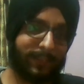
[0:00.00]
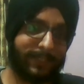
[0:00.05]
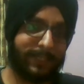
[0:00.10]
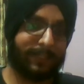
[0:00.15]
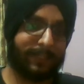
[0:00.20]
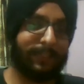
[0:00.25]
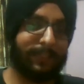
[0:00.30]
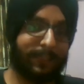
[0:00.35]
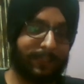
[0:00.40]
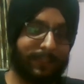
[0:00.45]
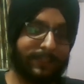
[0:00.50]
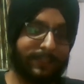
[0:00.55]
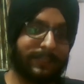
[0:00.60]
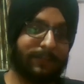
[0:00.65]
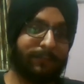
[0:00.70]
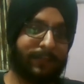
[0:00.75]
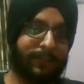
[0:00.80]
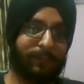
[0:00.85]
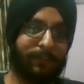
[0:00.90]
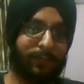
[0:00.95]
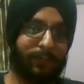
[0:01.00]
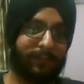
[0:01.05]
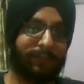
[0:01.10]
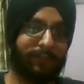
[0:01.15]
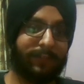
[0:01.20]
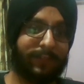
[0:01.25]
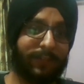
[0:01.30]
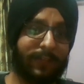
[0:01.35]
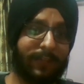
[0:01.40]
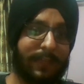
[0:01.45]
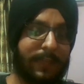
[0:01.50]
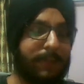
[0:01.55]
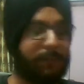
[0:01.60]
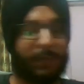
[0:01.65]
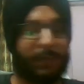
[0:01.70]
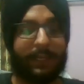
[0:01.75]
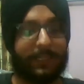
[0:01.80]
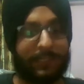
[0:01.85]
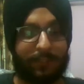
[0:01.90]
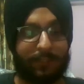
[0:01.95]
second year is somewhat more difficult,
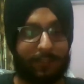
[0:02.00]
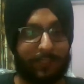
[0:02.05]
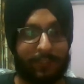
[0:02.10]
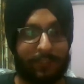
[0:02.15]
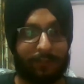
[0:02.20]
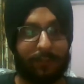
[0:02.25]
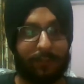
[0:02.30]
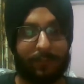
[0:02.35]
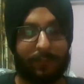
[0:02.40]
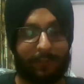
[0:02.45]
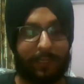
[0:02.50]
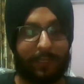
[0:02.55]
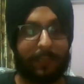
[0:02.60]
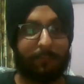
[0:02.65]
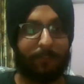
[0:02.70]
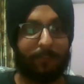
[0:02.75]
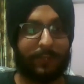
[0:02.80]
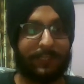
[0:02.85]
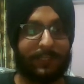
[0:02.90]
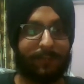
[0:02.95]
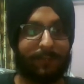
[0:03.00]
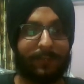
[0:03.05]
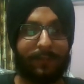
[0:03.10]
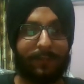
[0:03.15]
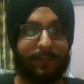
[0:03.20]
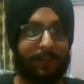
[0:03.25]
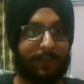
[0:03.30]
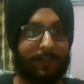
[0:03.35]
but it's also like possible.